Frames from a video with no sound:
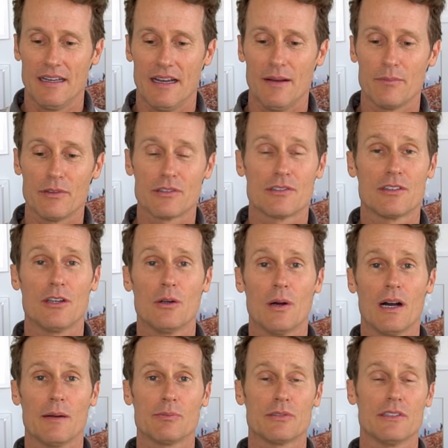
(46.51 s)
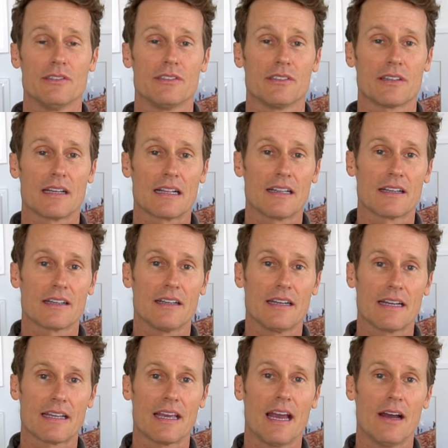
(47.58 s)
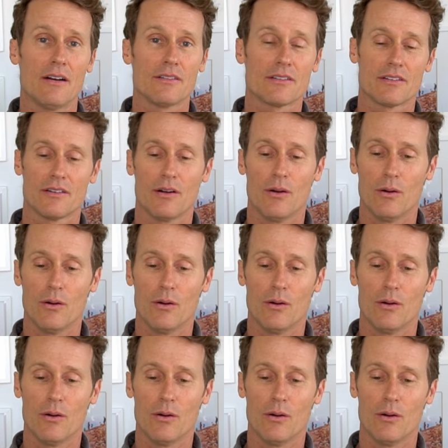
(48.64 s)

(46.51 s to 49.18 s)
Um, there's two options. You can click on account